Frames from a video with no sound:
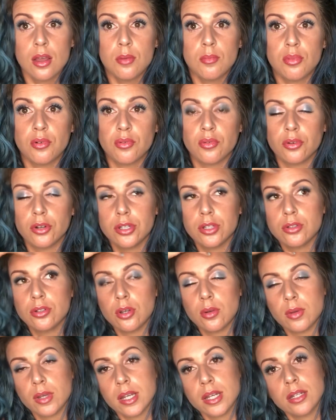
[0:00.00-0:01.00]
before you
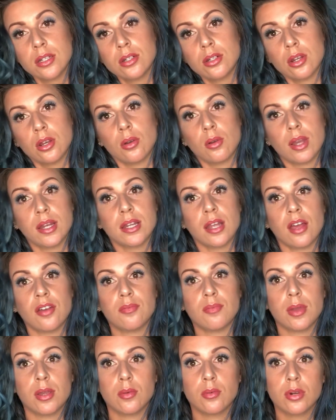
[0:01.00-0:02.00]
know it, I have
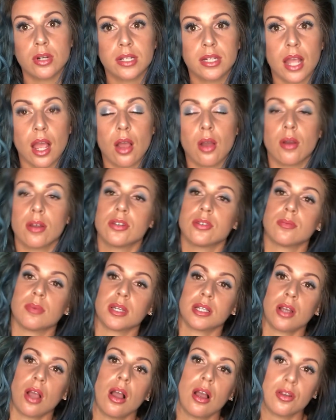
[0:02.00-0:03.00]
my workout, I do my
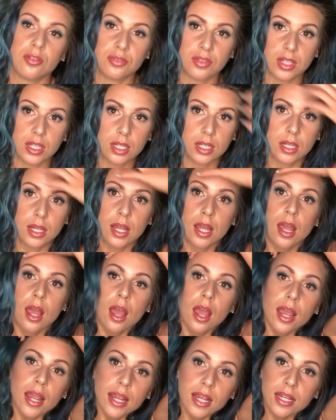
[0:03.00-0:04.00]
coffee,
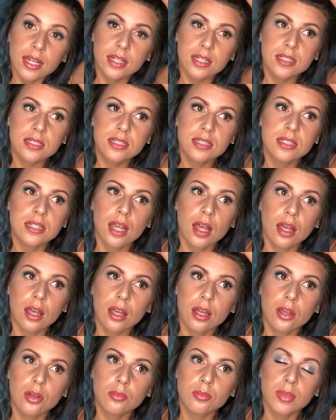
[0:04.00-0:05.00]
and
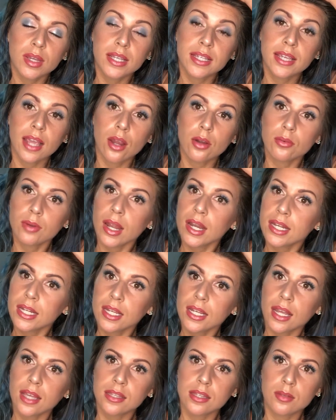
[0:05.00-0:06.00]
I get
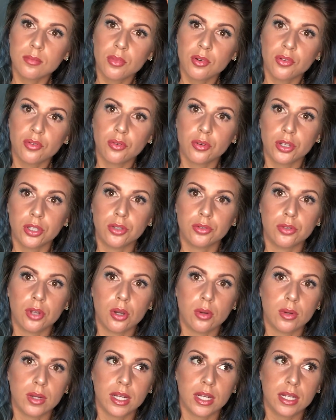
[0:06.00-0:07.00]
ready, and then before you
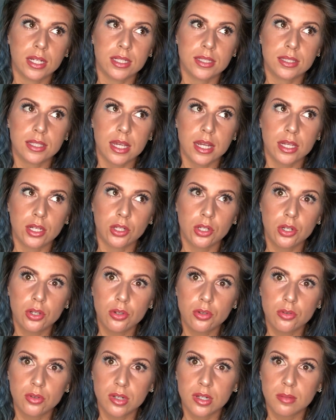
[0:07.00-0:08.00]
know it, it's like
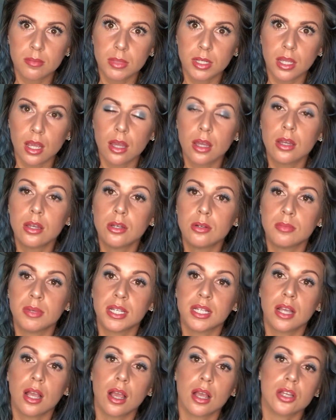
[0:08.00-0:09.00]
noon, and I'm like, oh my
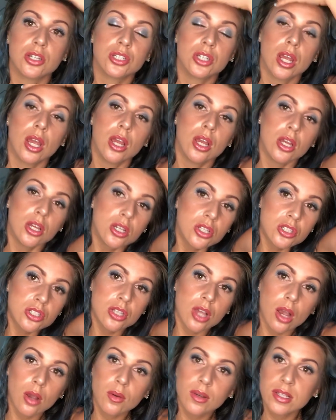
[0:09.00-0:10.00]
gosh.
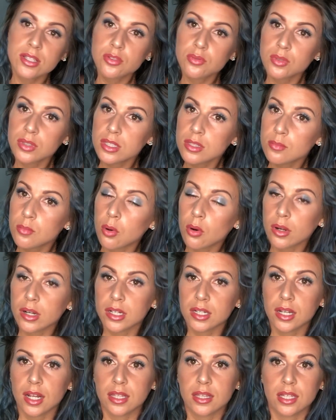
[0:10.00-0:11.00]
So it's really
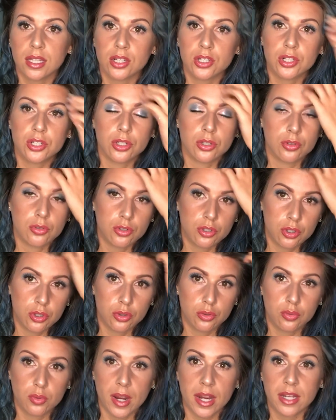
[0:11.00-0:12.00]
important, I think, to
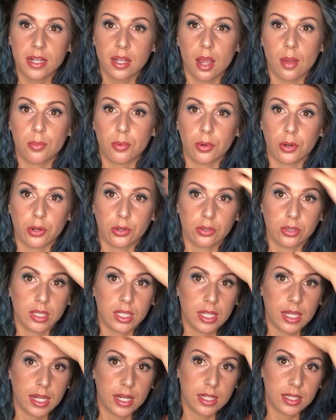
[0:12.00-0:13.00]
wake up
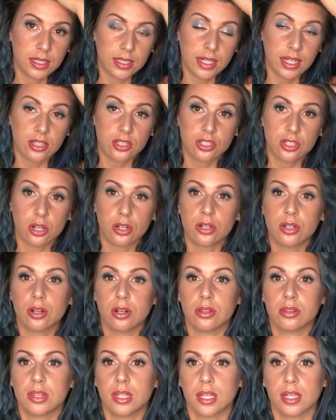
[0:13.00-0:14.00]
early and get started
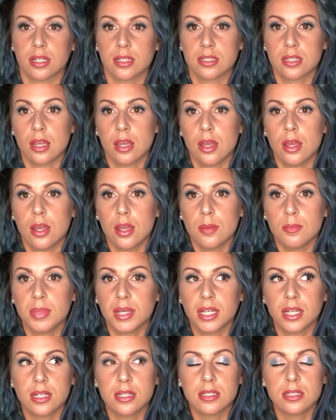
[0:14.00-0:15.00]
on things,
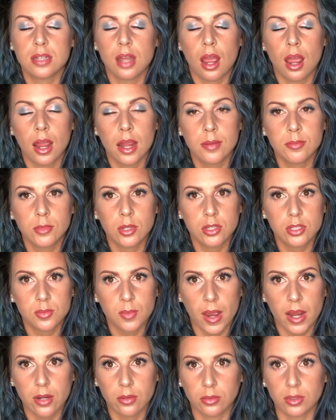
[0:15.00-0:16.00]
because time goes
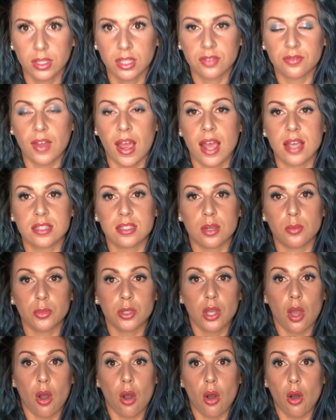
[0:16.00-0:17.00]
by really fast, and
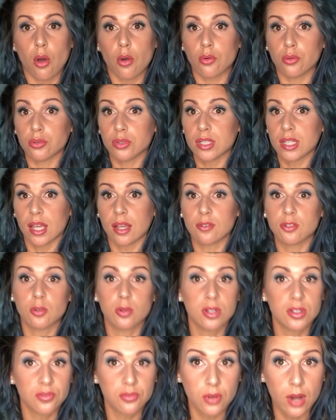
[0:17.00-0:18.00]
we all only have
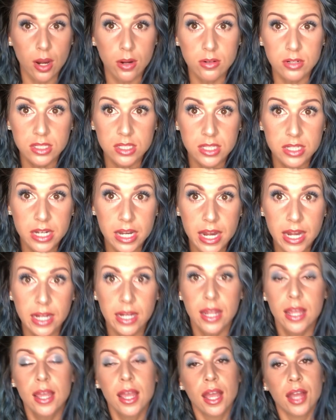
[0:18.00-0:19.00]
24 hours in a day.
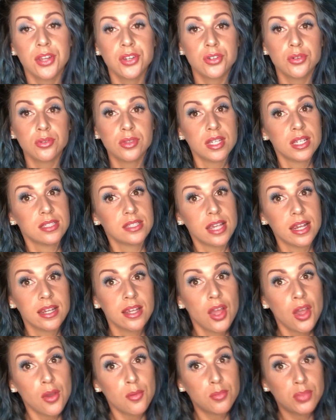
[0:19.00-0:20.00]
And you know what they say,
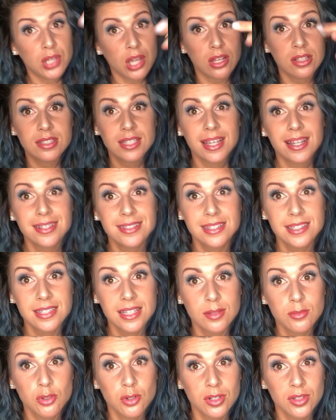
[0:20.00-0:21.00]
Beyonce has the
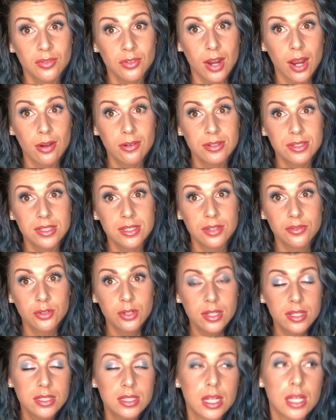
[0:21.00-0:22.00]
same 24 hours as
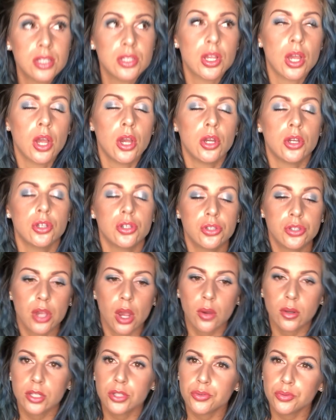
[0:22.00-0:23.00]
everyone else does.
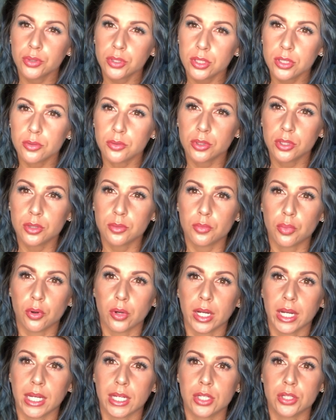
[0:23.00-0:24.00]
So it's really, really
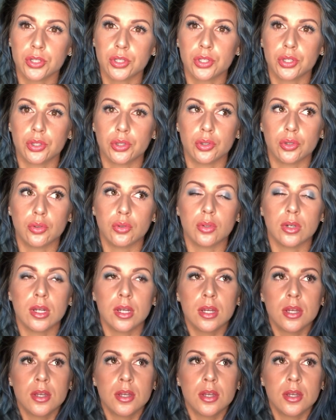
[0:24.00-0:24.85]
important to